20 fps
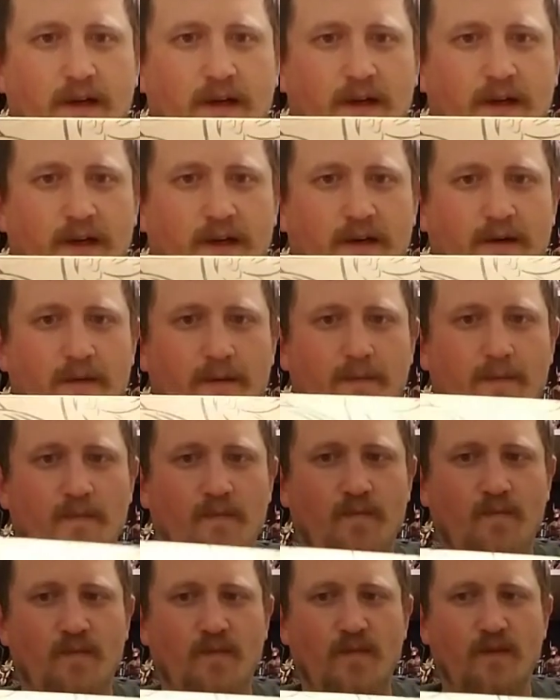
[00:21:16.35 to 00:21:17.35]
Um,
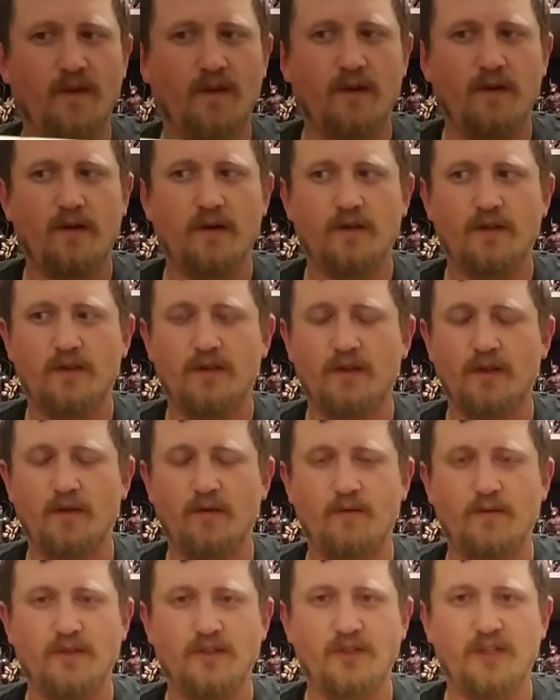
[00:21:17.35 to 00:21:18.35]

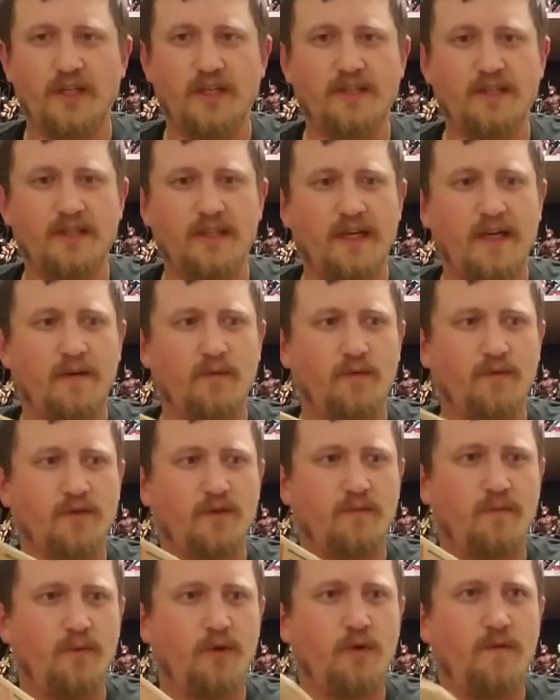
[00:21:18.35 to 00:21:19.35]
so when Jess and I
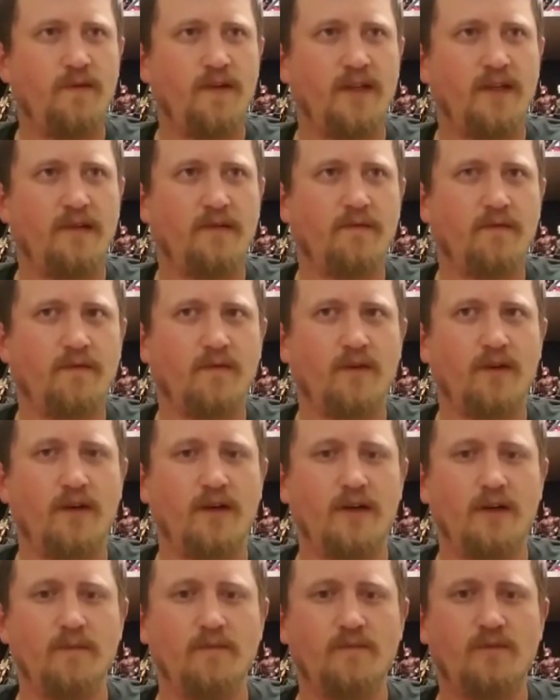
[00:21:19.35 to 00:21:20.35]
was moving
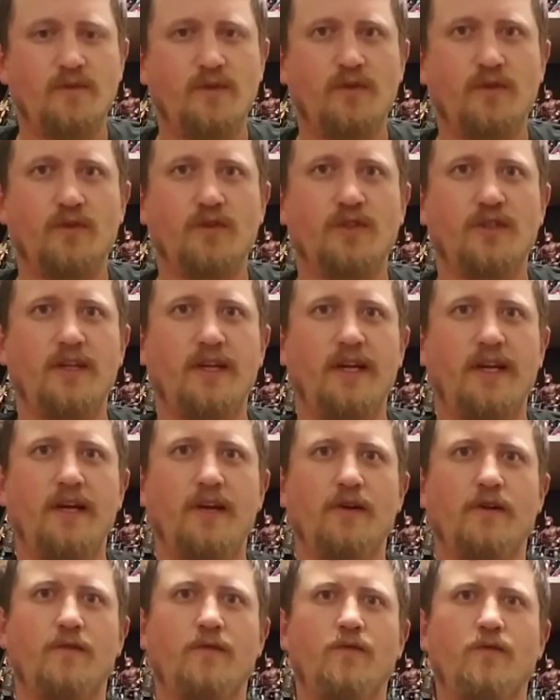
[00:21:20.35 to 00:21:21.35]
from Georgia to
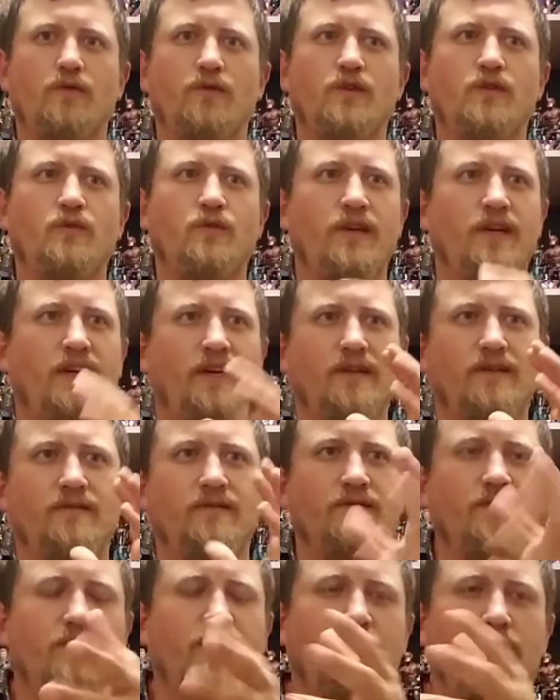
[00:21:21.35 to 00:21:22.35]
here, of course, we had
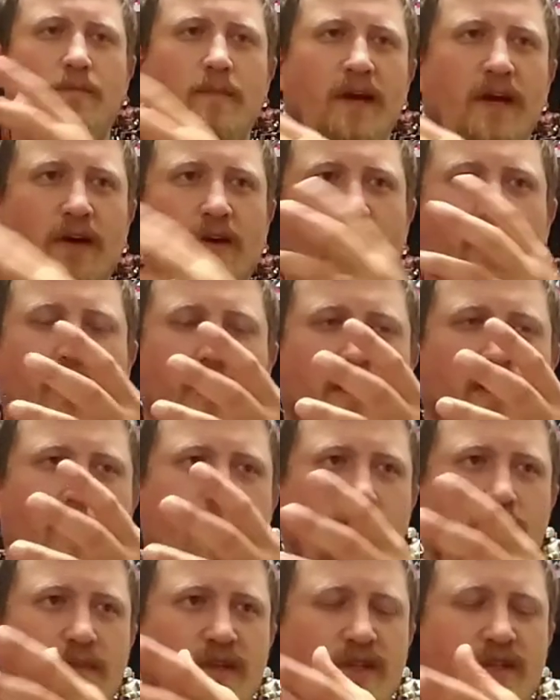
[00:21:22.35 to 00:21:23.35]
some mail that
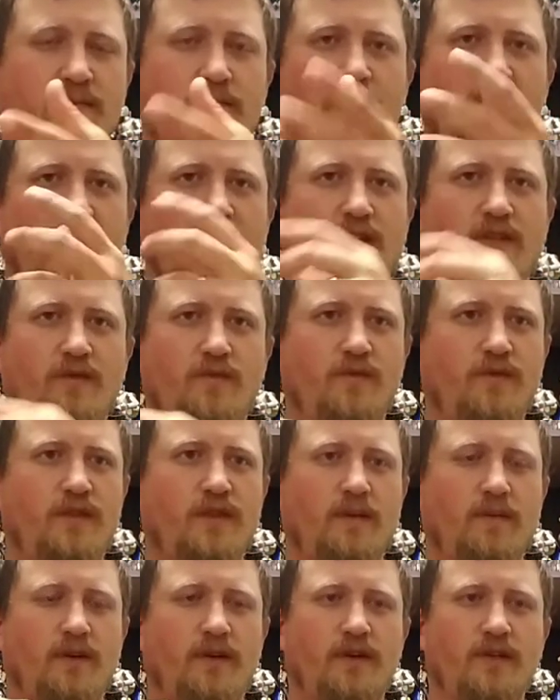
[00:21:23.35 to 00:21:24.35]
got mismatched.
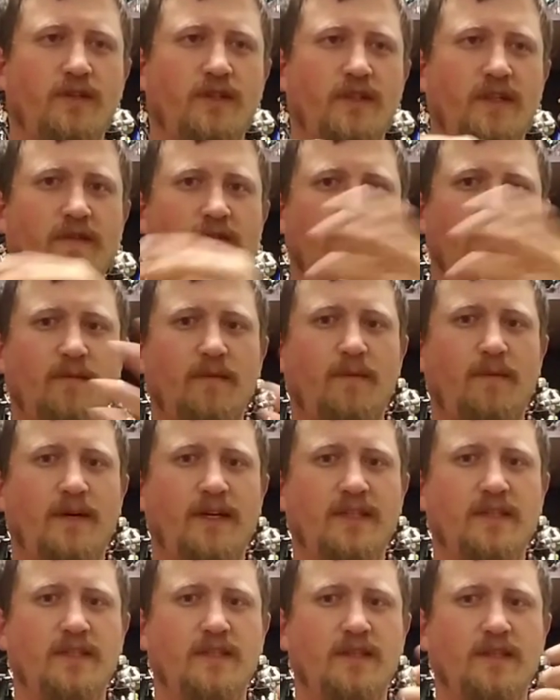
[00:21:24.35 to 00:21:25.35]
Some of her stuff, some of
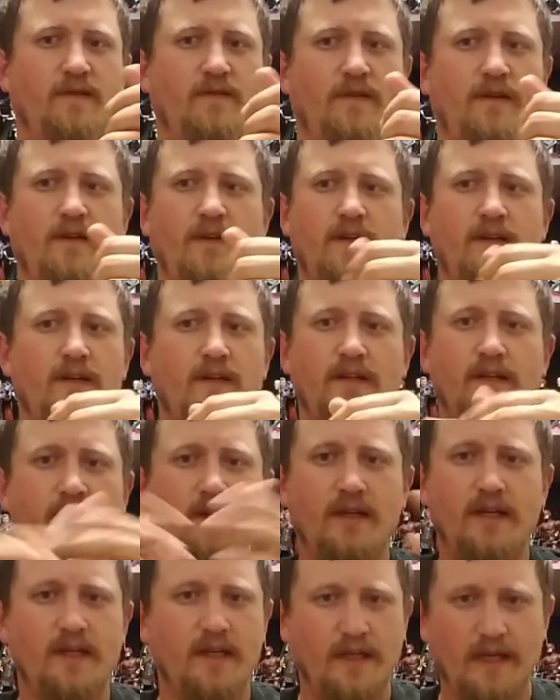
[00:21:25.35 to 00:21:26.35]
my stuff.
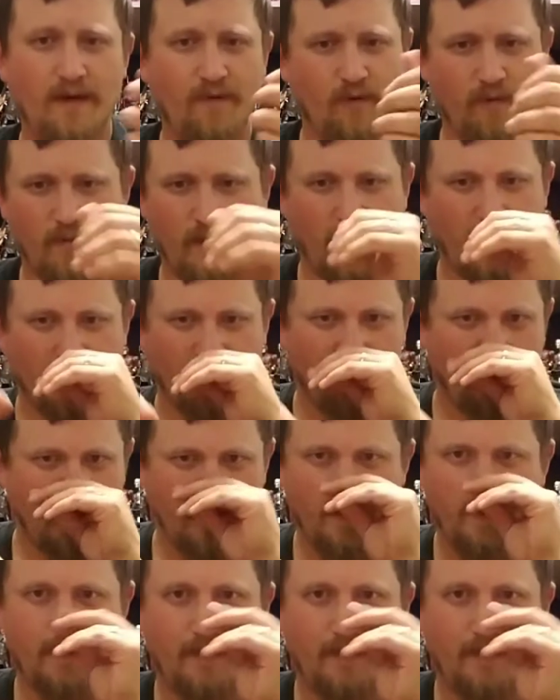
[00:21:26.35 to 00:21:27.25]
Never made it.